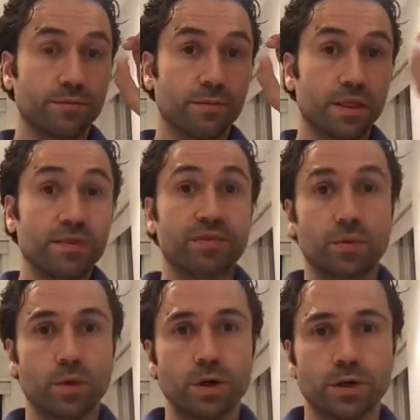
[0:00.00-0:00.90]

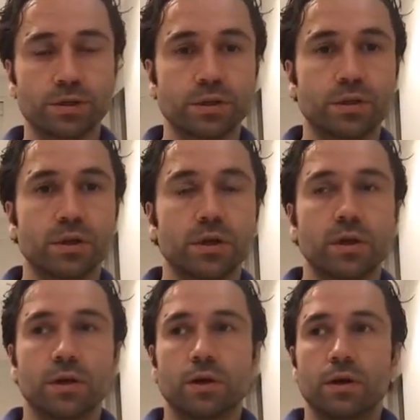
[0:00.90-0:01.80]
living world.
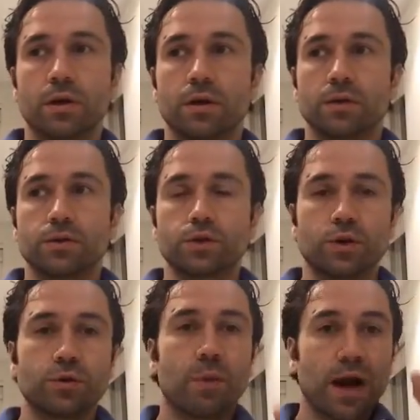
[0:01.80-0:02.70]
So
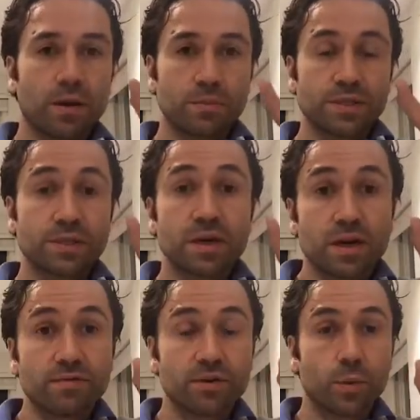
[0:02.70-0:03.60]
you might
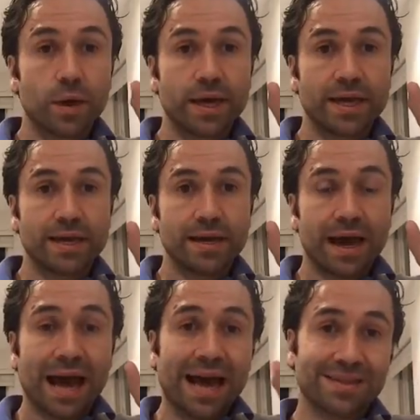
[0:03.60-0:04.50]
observe the way
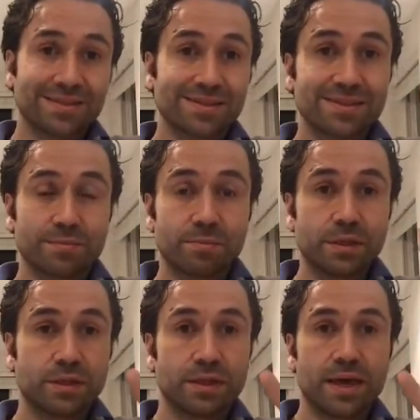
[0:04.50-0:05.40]
ants
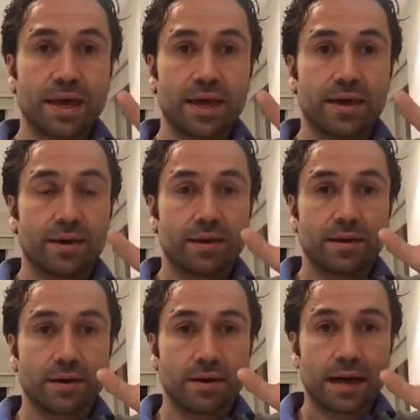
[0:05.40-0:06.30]
build their
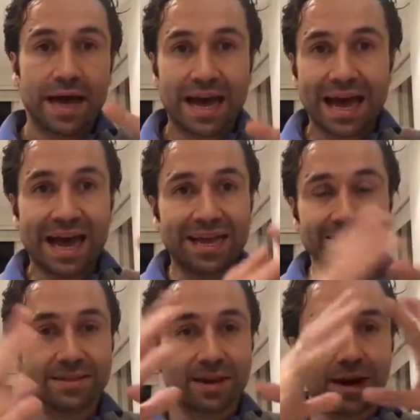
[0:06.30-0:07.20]

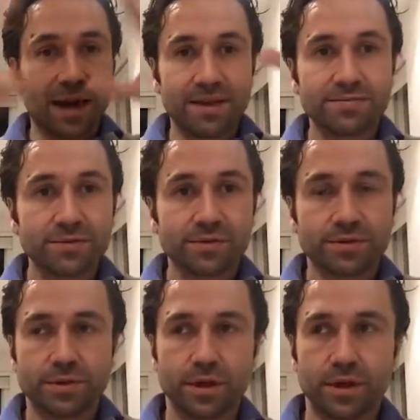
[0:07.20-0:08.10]
ant hives,
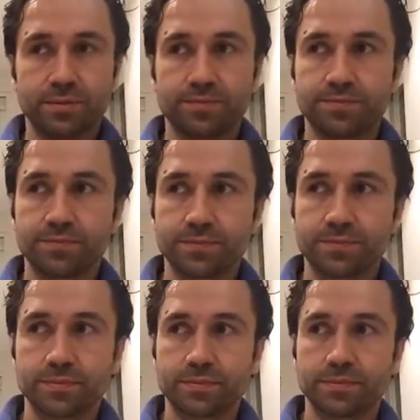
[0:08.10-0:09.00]
uh,
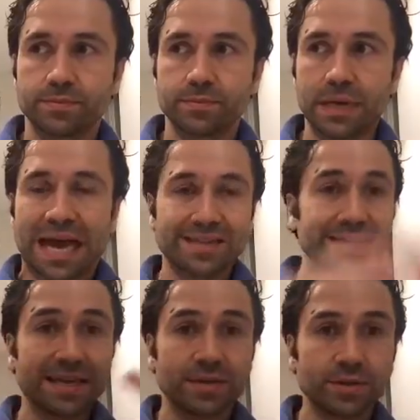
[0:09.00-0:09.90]
ant
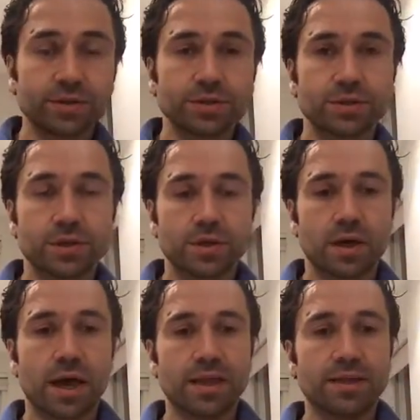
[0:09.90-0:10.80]
hills,
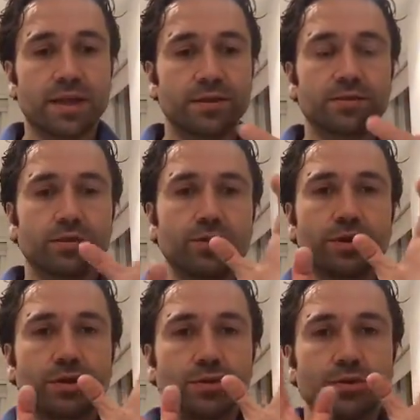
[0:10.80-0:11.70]
and then you
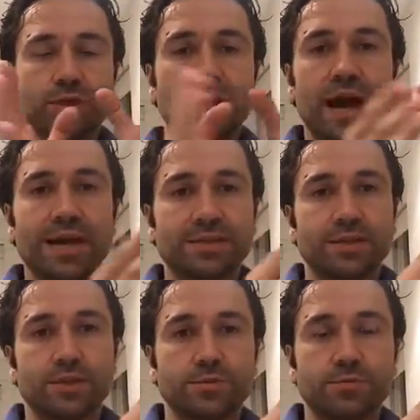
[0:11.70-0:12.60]
can use that as
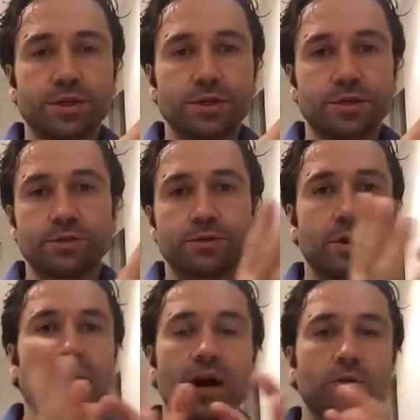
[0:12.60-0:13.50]
inspiration to
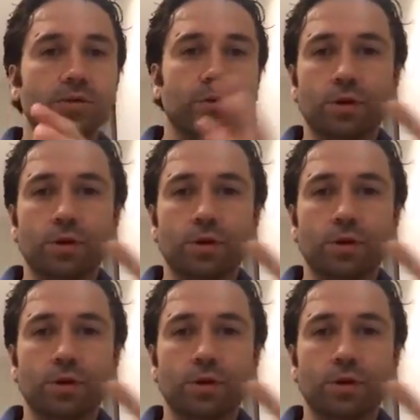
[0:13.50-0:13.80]
how your